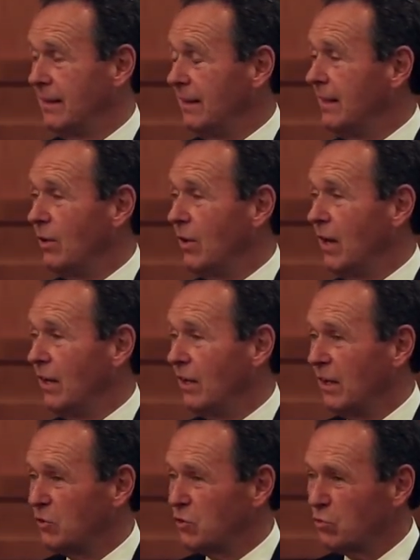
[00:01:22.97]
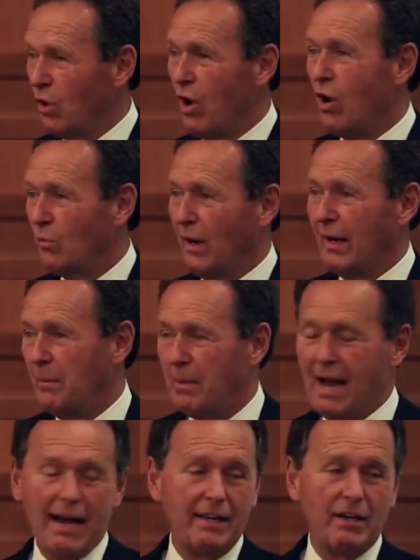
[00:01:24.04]
you know, a, a strong running
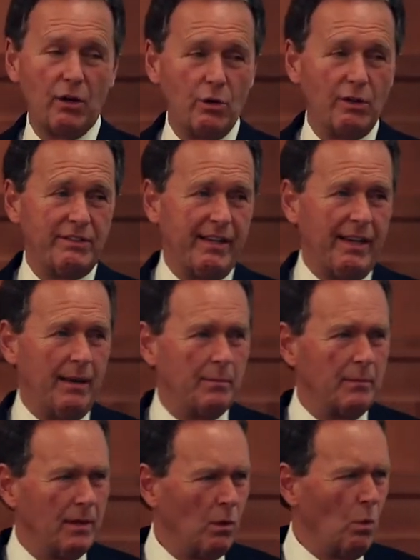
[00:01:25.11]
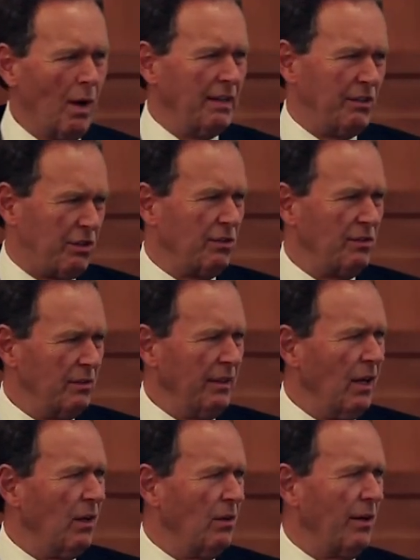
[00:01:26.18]
back and a good team once,
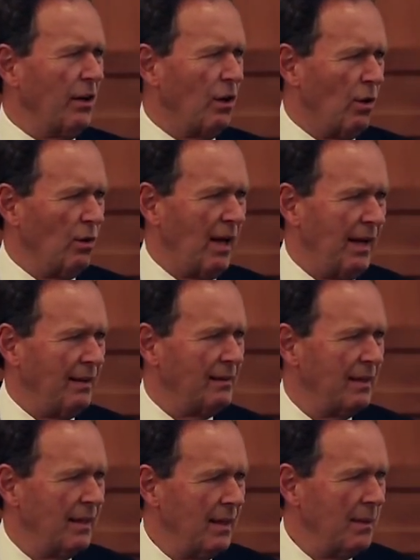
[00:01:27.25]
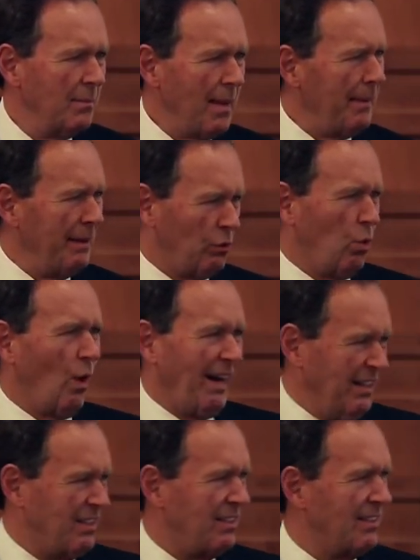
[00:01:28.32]
you know, on a goal line, maybe
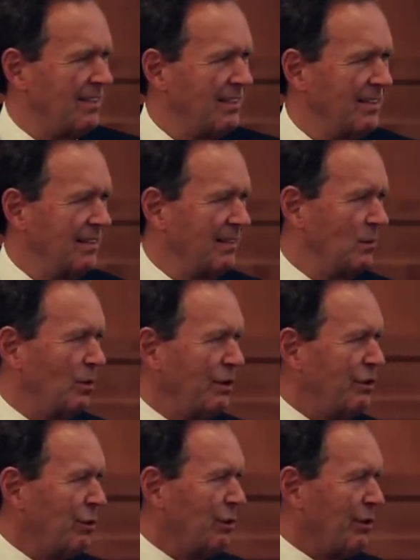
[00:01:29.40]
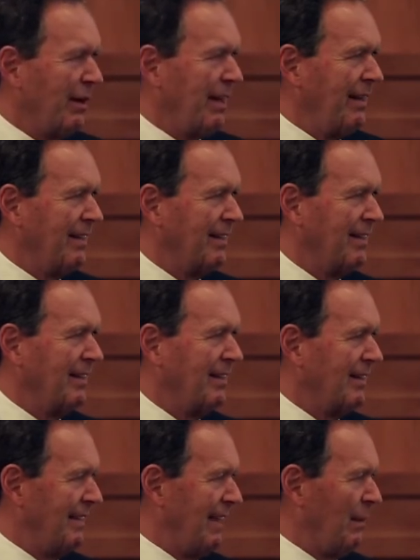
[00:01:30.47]
twice. Wouldn't you agree?
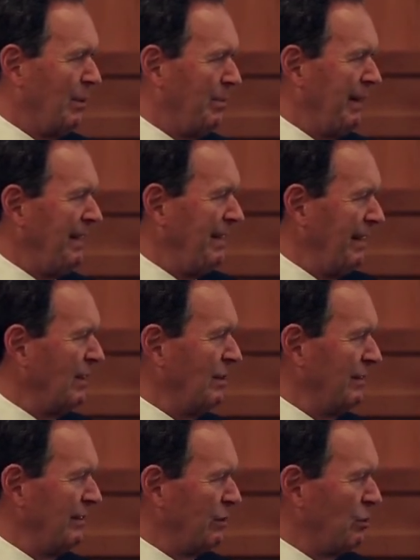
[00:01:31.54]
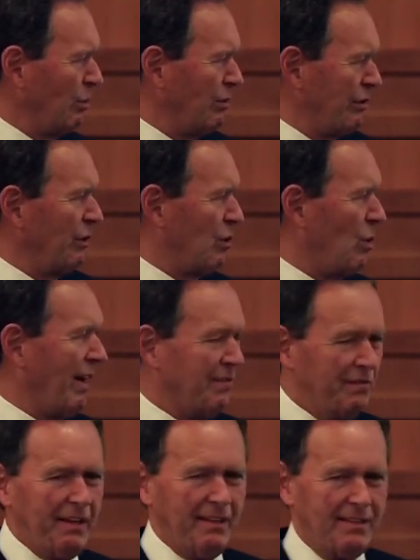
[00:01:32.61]
That that would be, you know, still quite a
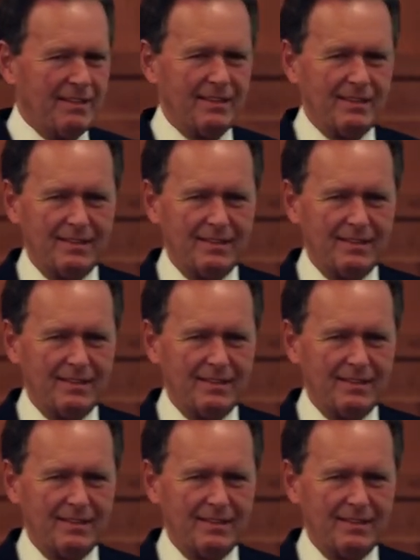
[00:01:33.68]
feat.